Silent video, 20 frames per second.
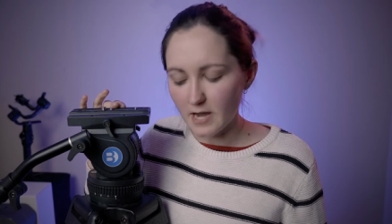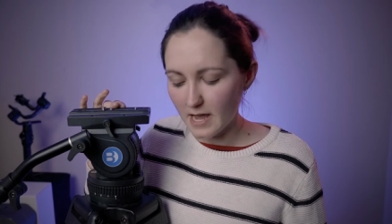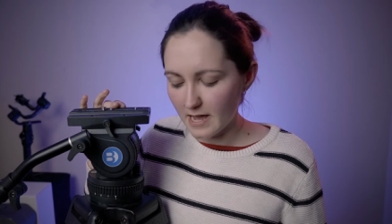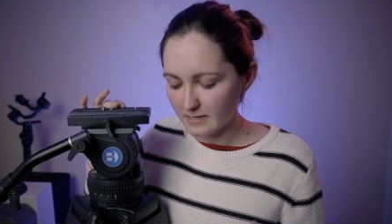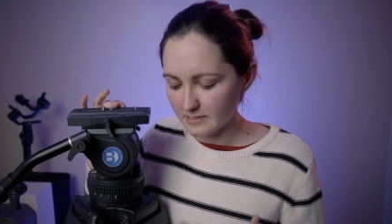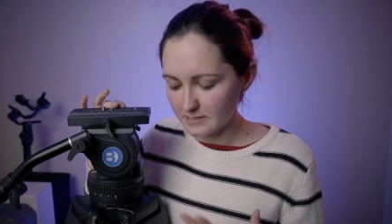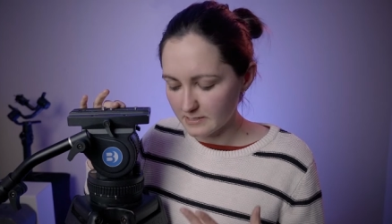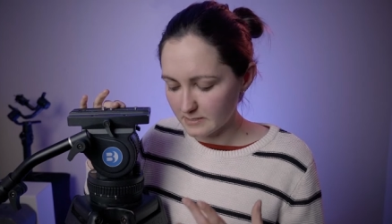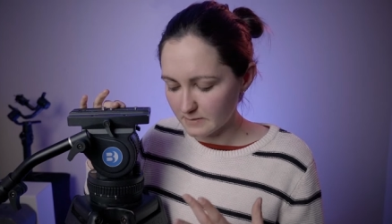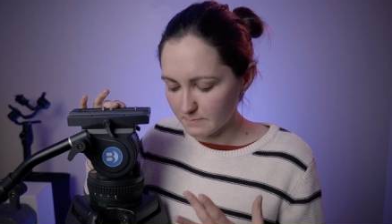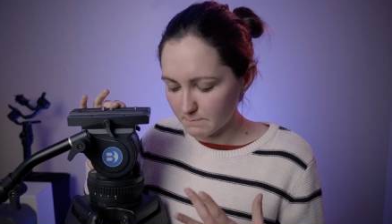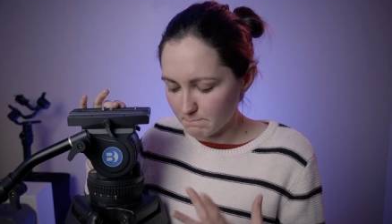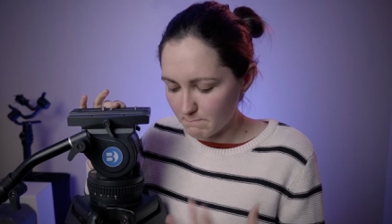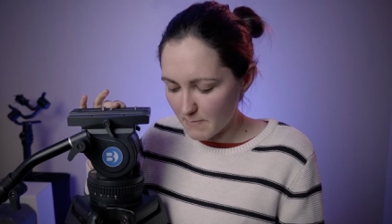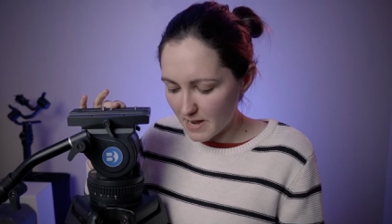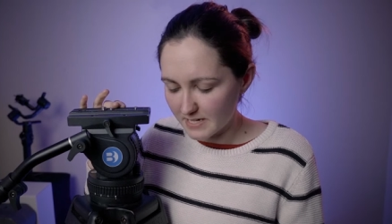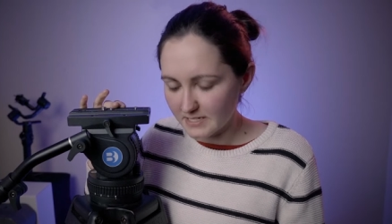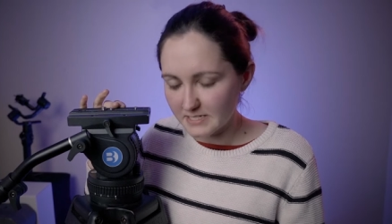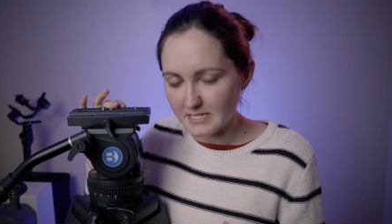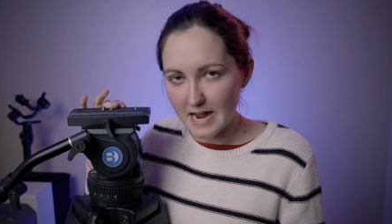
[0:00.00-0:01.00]
has
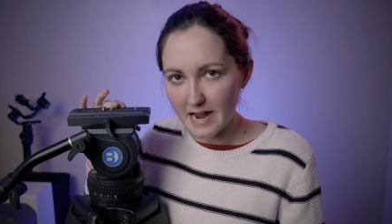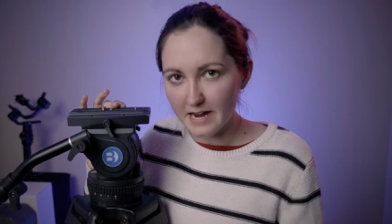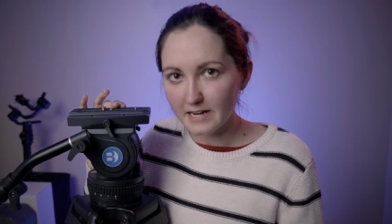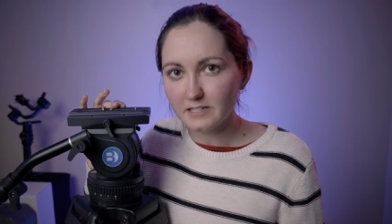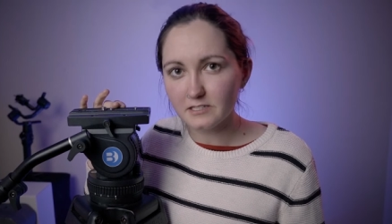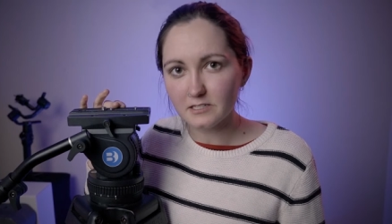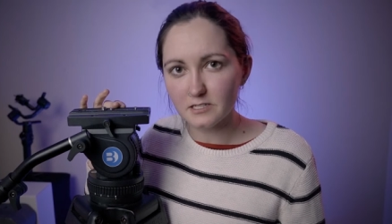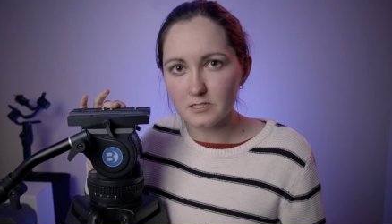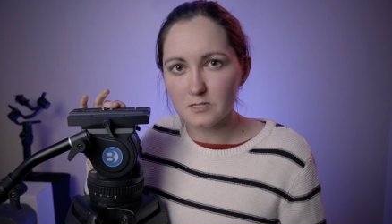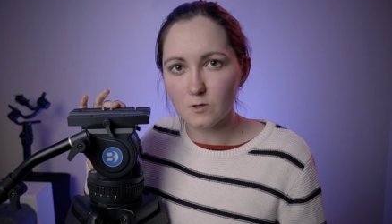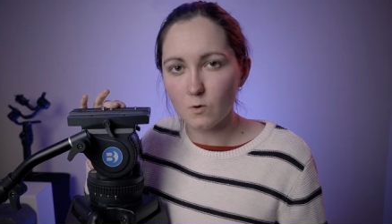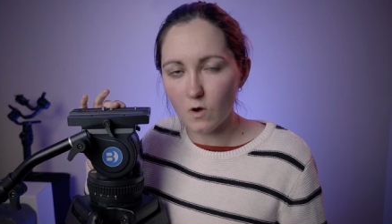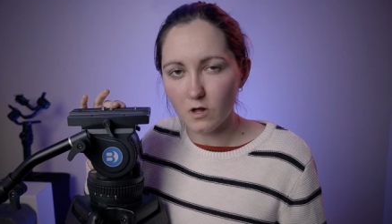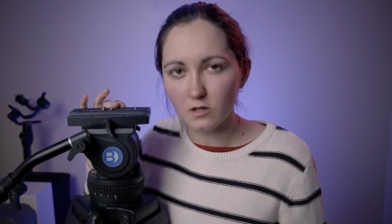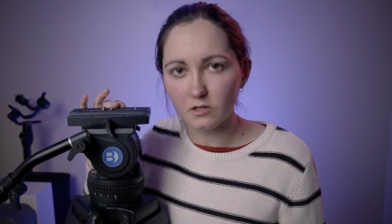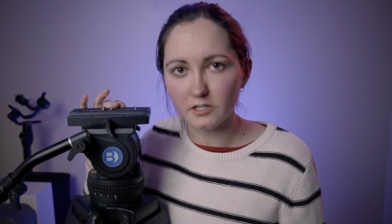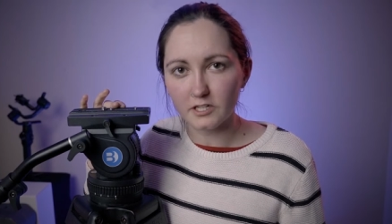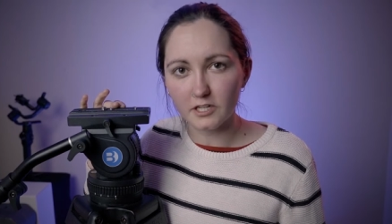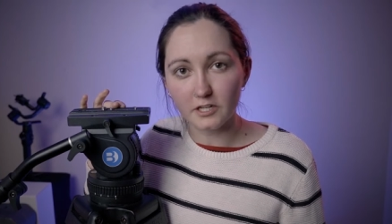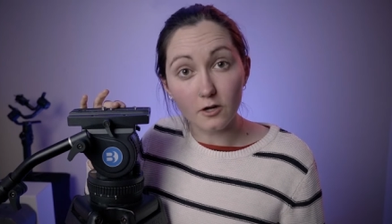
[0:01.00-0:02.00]
maintained its
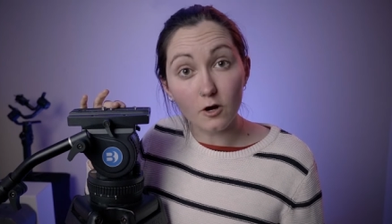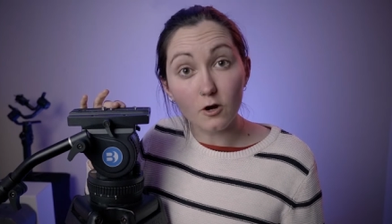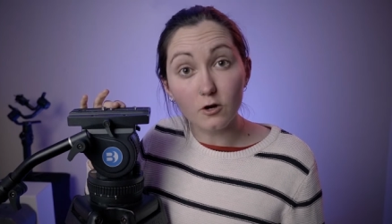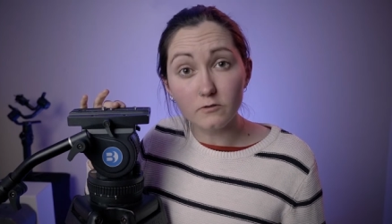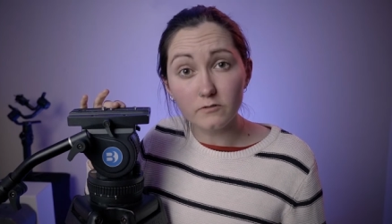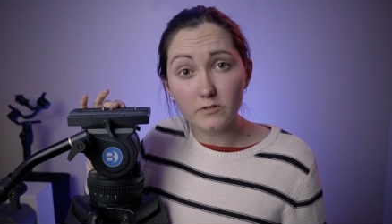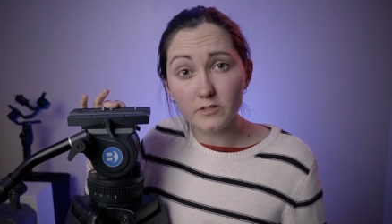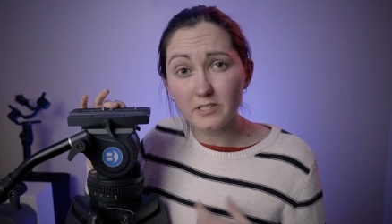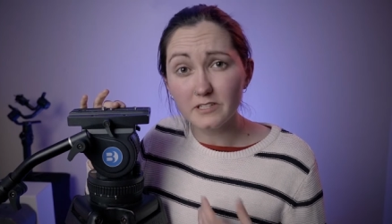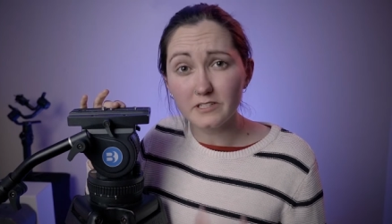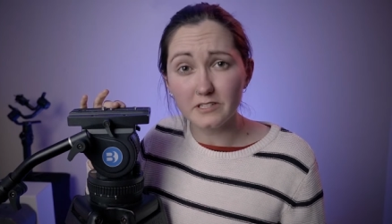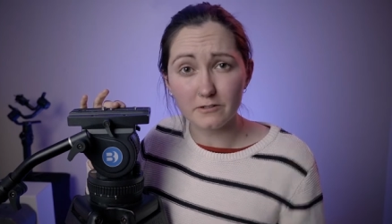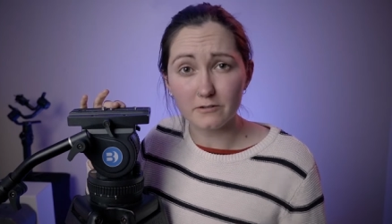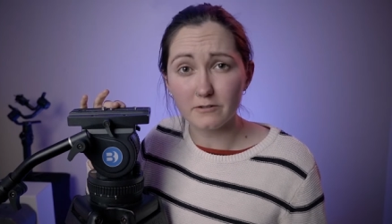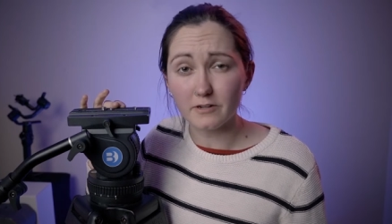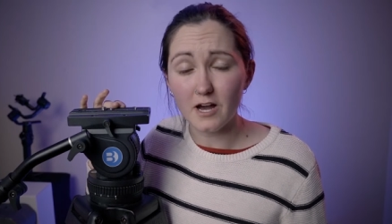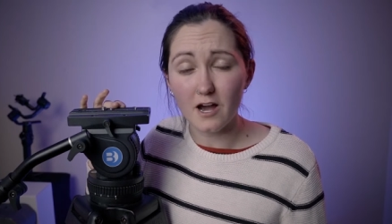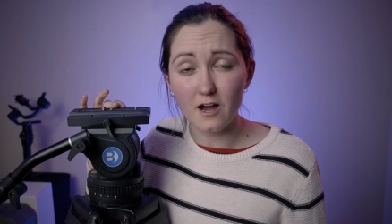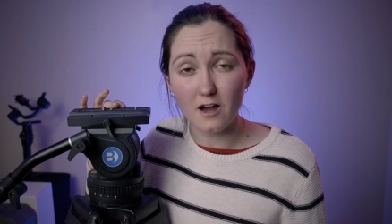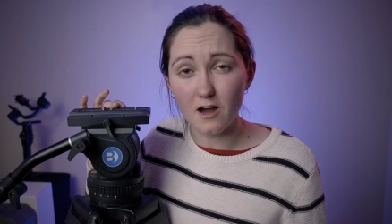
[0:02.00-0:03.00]
quality over the year
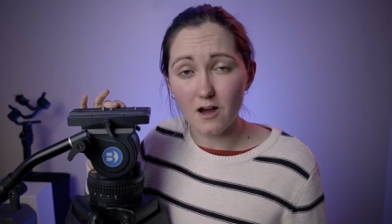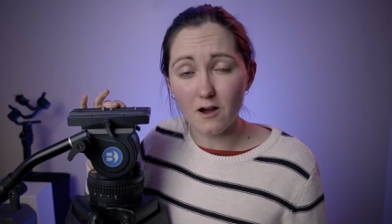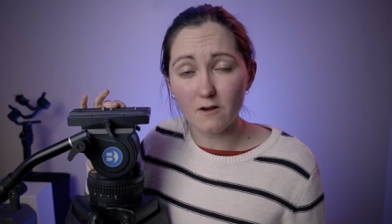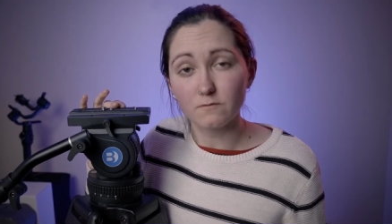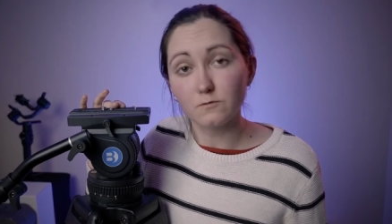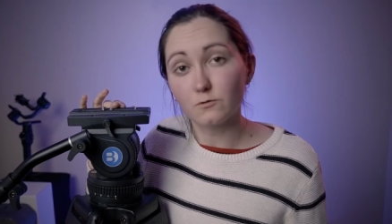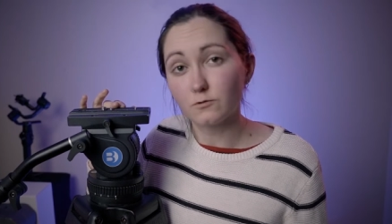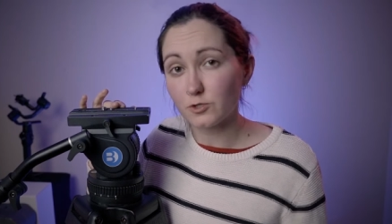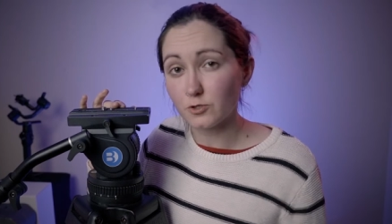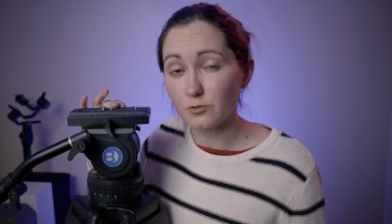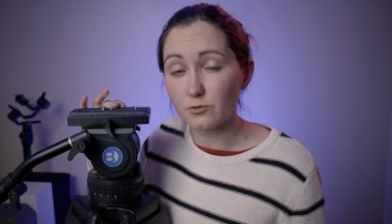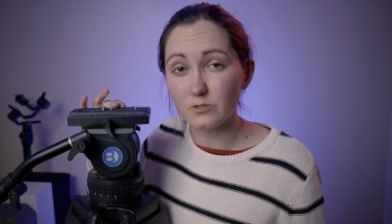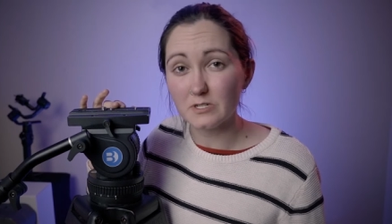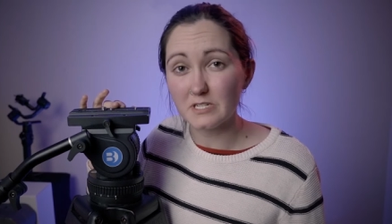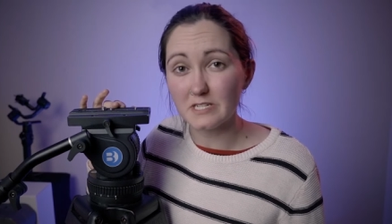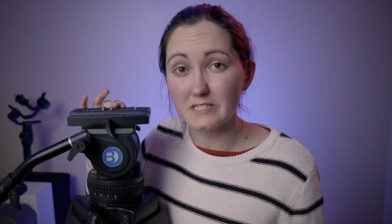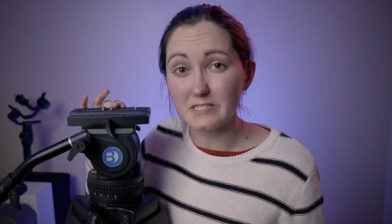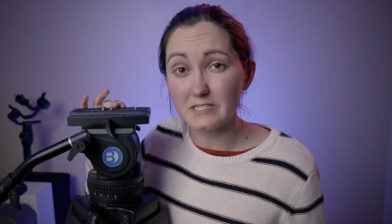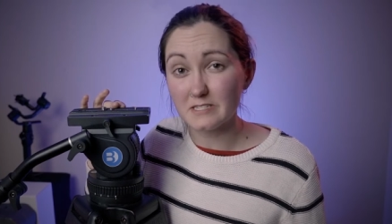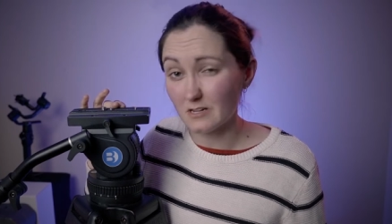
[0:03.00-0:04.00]
and a half or two
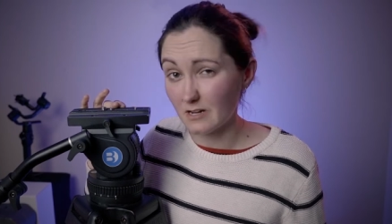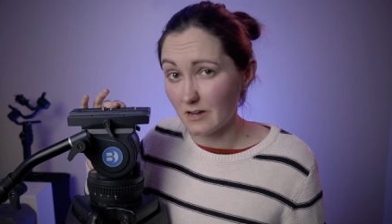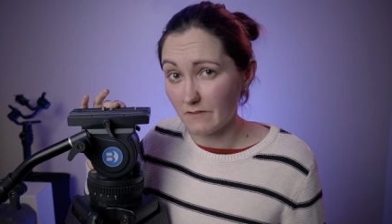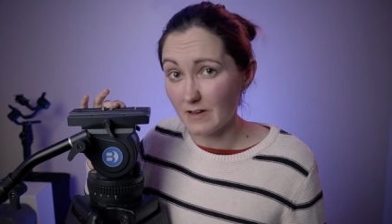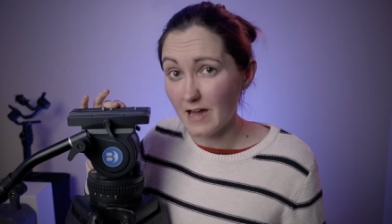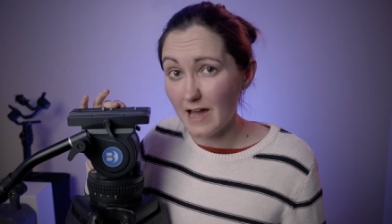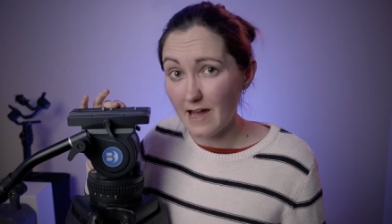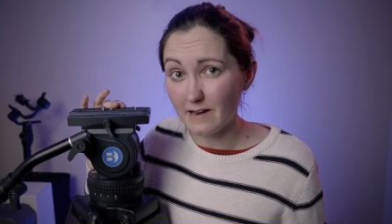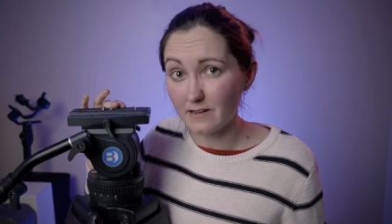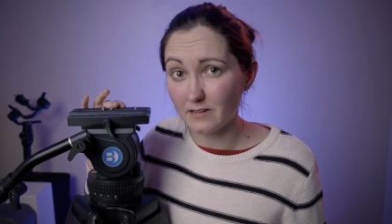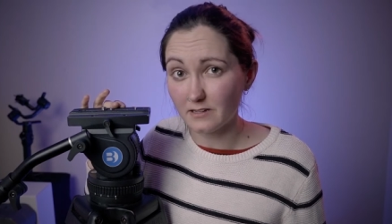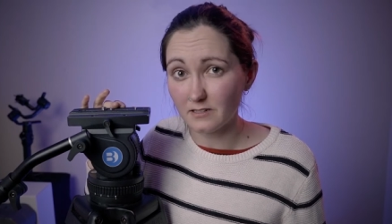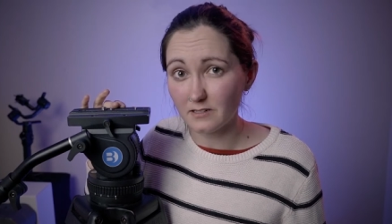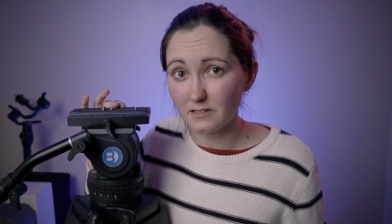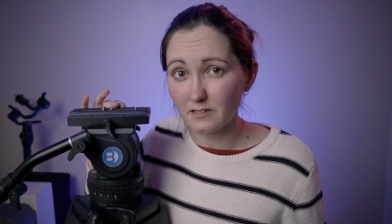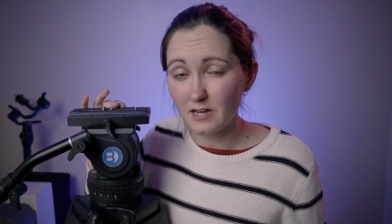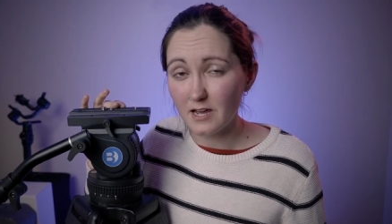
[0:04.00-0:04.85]
years that I've had it.